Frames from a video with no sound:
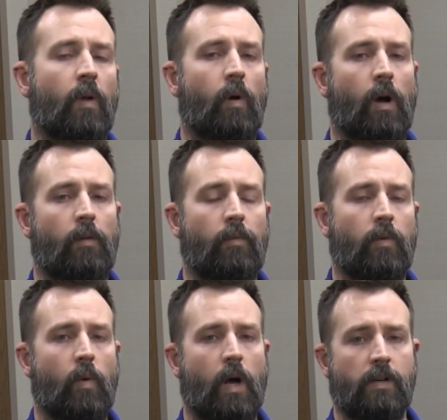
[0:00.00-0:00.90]
Well,
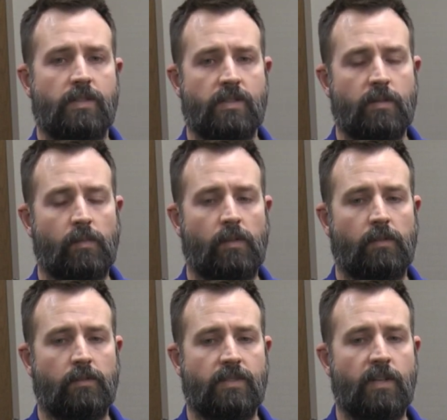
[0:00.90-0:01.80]
the water system
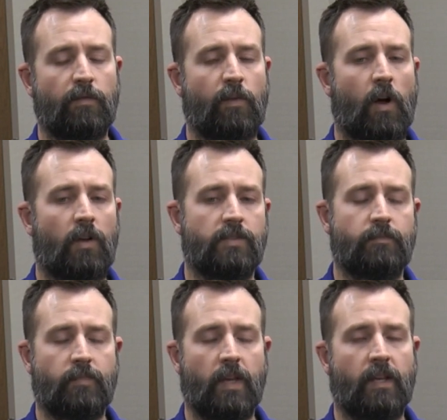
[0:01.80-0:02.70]
in Cedar Falls,
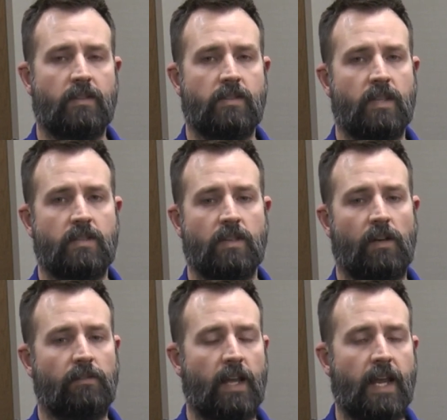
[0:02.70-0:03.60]
it consists
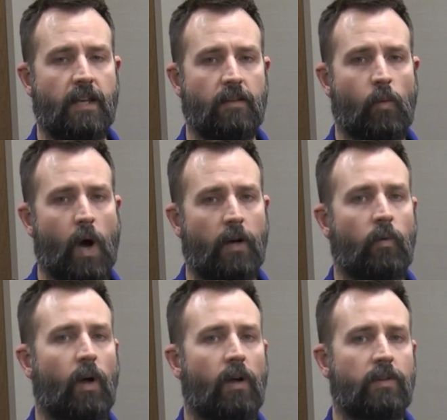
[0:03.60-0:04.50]
of 8 water
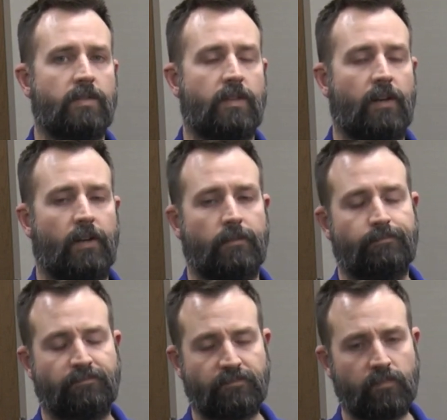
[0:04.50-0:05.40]
wells that
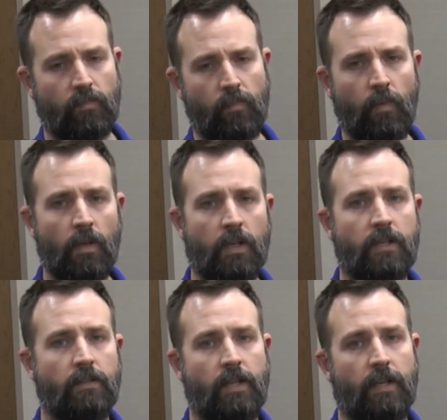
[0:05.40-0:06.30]

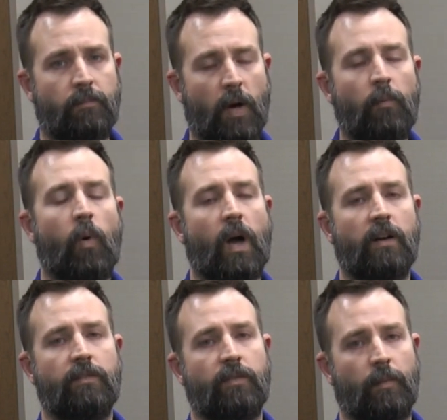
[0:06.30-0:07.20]
pump
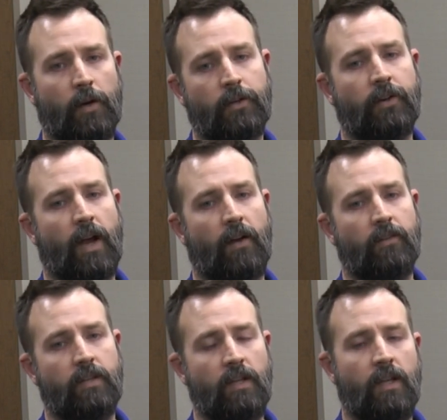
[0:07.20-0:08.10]
water from
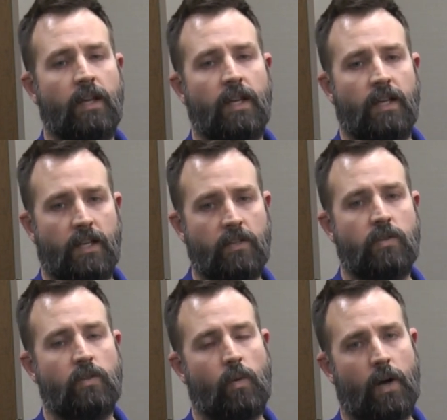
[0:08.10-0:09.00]
underground
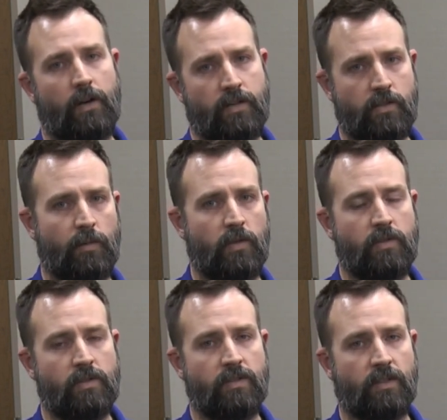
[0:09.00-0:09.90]
into the water
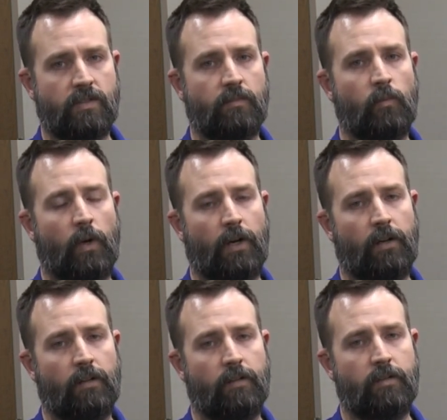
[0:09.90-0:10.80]
distribution system,
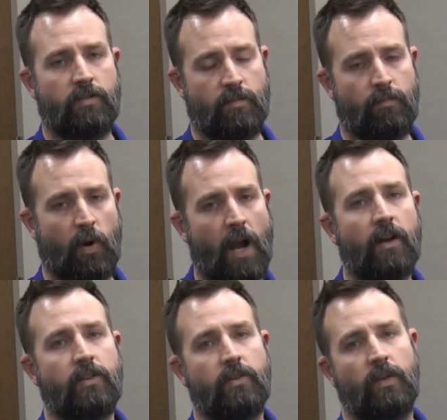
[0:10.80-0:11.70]
where
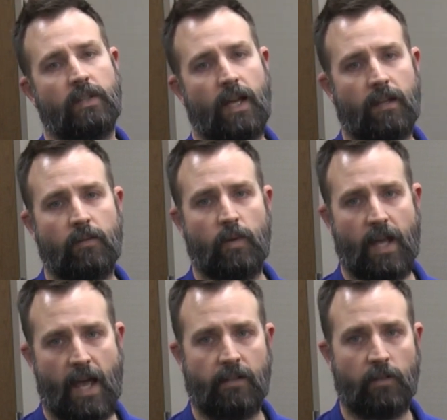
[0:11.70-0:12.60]
prior to doing that we
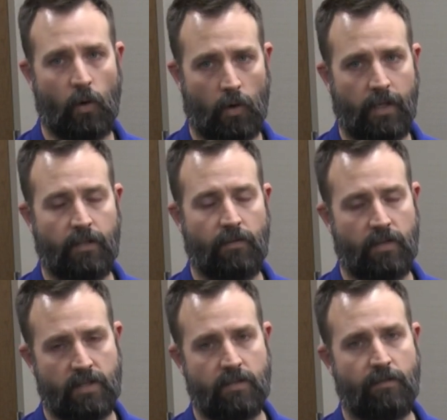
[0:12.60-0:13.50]
add chlorine for
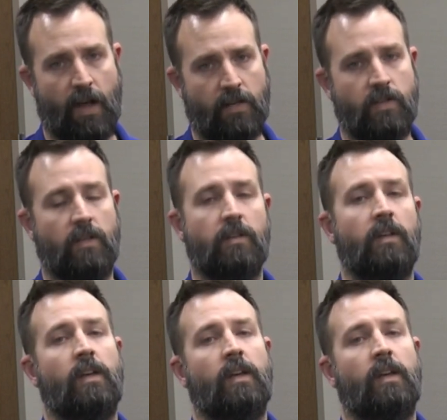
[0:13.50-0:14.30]
disinfection,